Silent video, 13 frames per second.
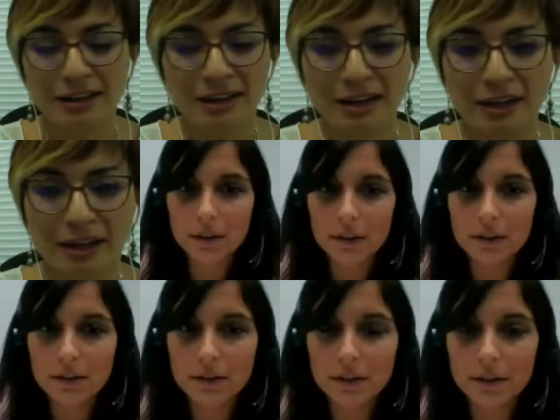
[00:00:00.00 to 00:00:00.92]
So
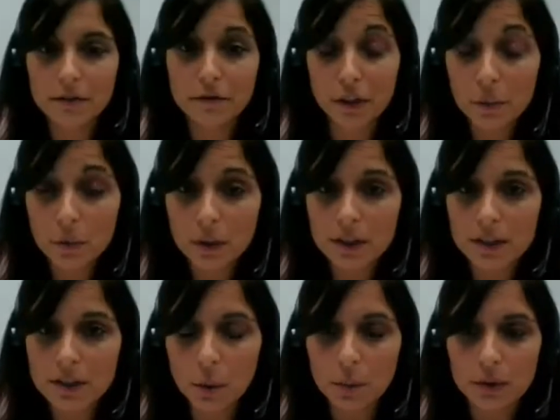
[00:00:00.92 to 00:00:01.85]
the framework is
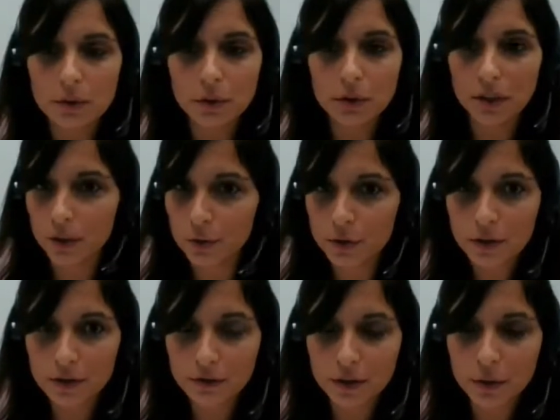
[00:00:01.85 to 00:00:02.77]
open to the inclusion
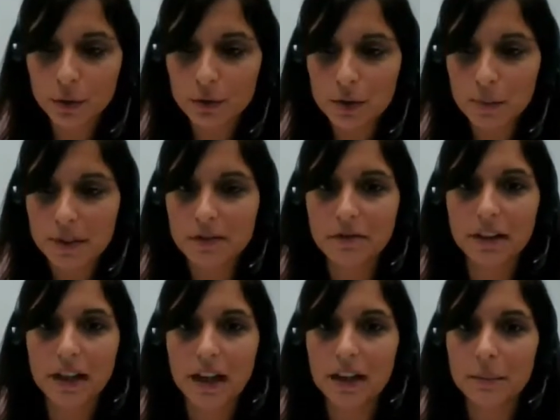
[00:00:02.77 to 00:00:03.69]
of new specific
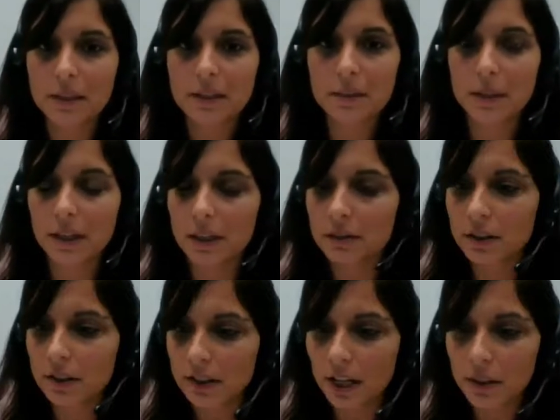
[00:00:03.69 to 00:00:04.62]
elements depending on the
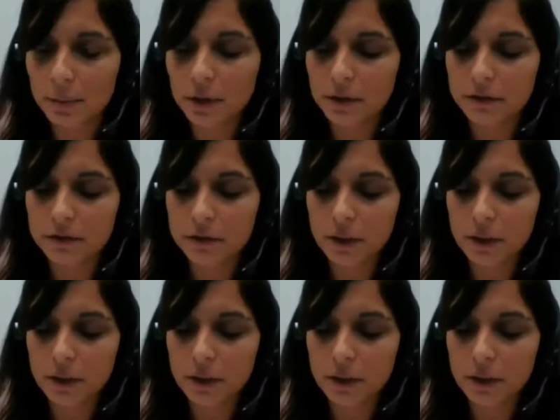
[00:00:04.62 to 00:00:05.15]
type of